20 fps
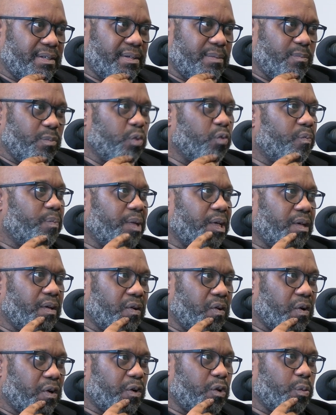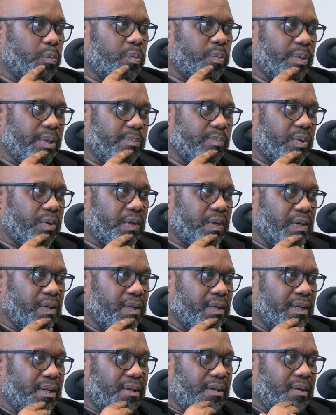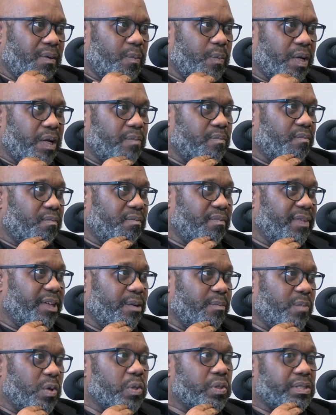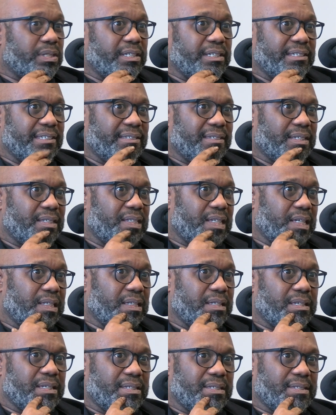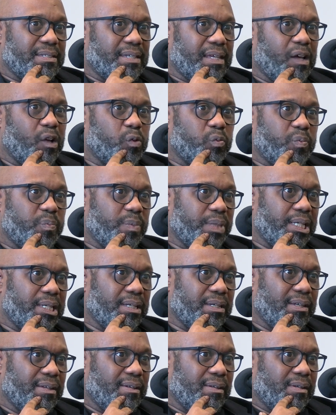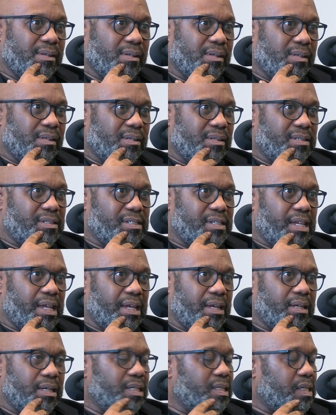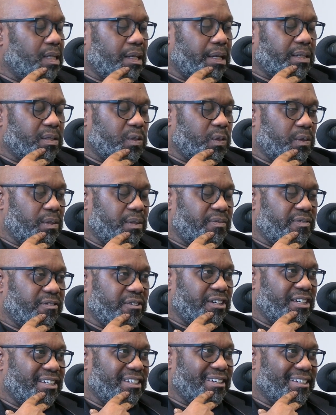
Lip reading: a movement or a group of people. But, you know, mostly the thing that's helped me stay intellectually free